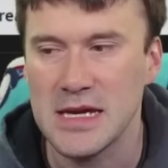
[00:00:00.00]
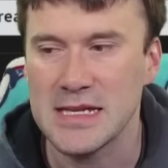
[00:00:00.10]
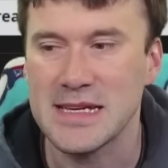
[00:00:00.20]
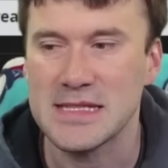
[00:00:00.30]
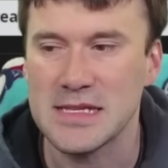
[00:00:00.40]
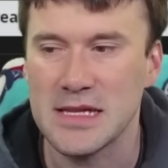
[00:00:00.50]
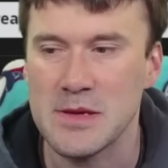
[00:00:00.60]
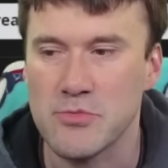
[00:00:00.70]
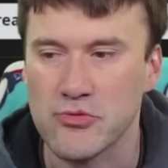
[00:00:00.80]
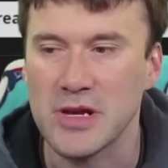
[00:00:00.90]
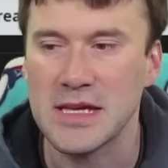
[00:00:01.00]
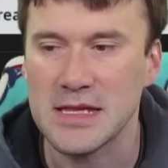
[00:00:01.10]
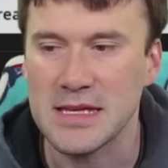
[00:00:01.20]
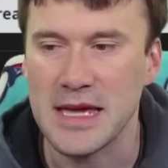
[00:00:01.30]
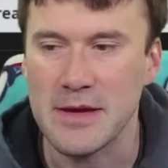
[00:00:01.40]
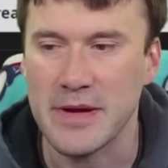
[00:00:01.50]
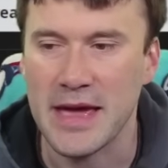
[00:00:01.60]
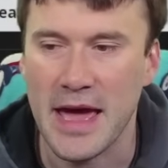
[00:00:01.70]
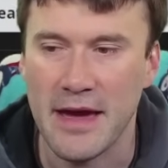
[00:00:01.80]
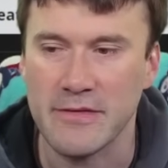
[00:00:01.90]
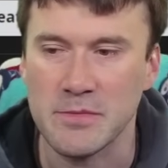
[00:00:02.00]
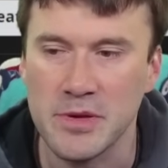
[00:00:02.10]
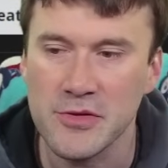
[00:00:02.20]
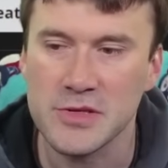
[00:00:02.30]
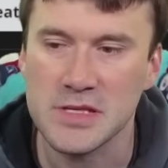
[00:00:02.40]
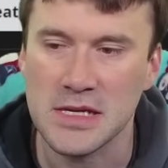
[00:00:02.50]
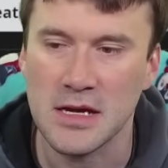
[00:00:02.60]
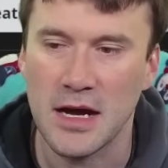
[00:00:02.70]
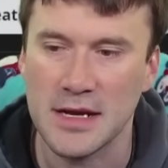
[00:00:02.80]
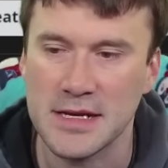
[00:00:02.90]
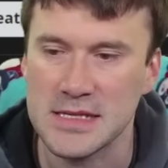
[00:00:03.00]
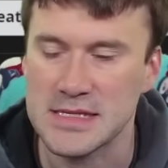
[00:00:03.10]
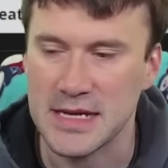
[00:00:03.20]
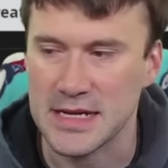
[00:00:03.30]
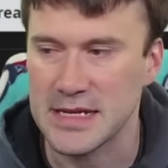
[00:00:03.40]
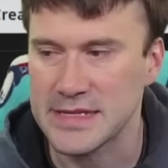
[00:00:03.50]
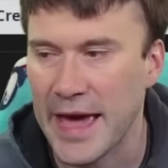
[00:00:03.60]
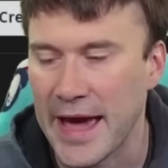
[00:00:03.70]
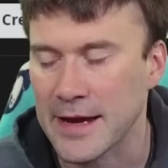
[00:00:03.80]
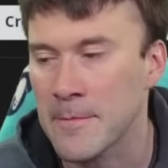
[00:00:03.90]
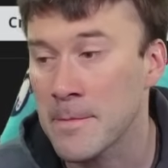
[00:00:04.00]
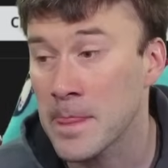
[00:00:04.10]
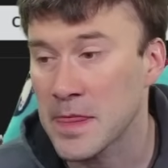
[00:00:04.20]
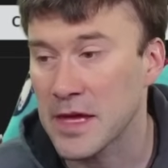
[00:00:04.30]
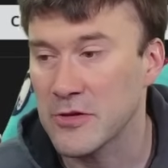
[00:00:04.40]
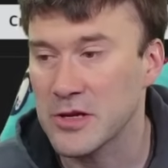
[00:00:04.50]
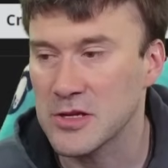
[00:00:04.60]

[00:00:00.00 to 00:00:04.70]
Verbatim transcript: He's not suddenly breaking the game by having piercing on his second attack. The other